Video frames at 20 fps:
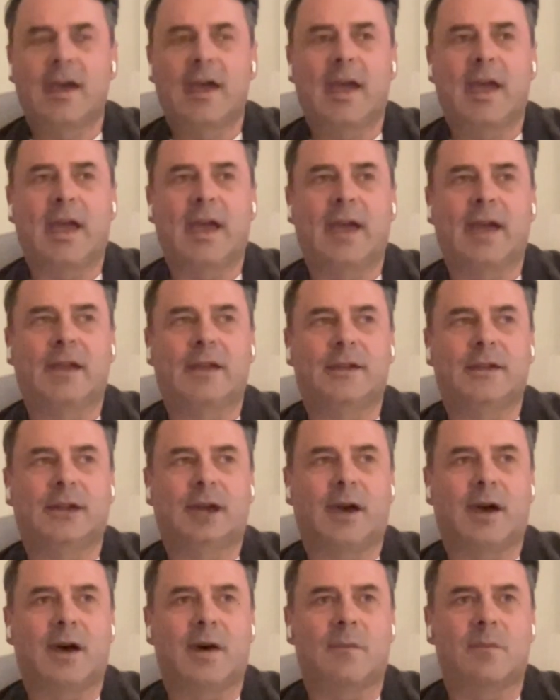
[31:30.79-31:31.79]
And
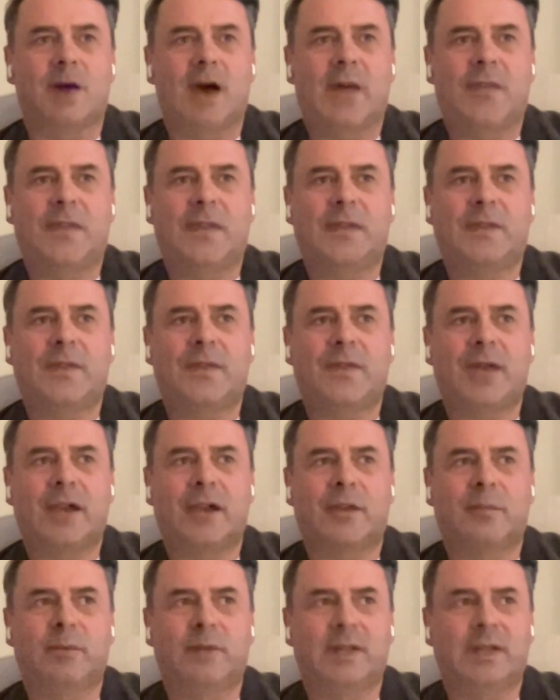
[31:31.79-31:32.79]
I think
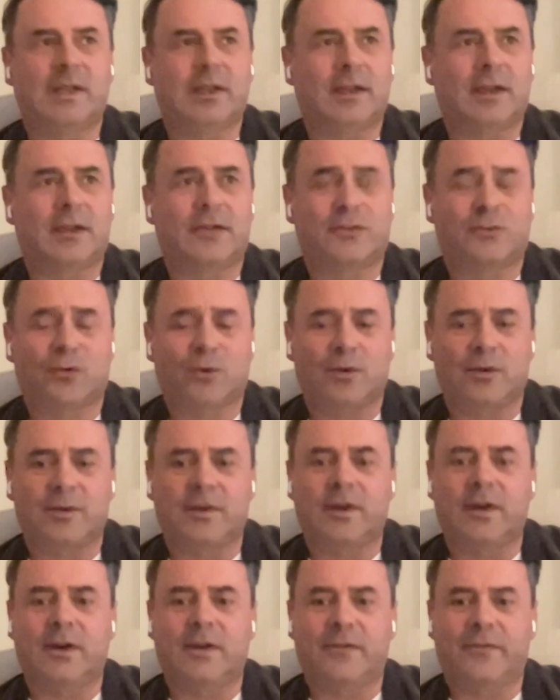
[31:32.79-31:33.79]
that could be
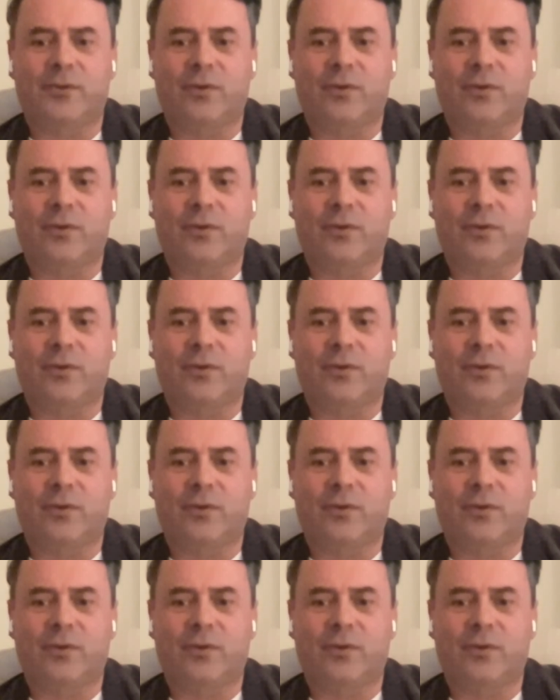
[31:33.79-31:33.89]
extraordinary